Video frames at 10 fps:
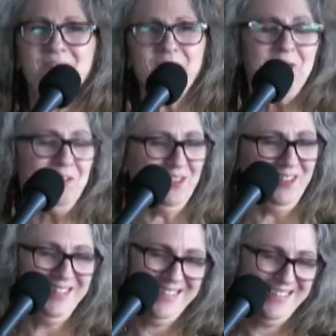
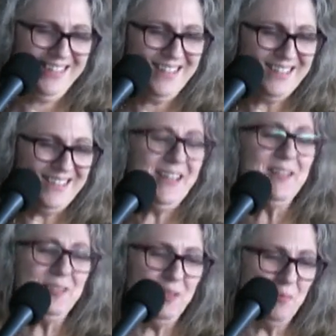Wonderful. Take
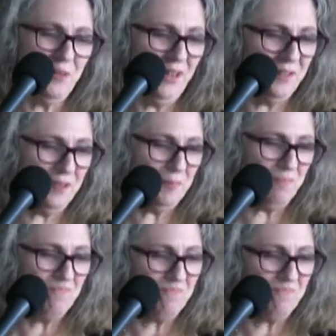a deep breath.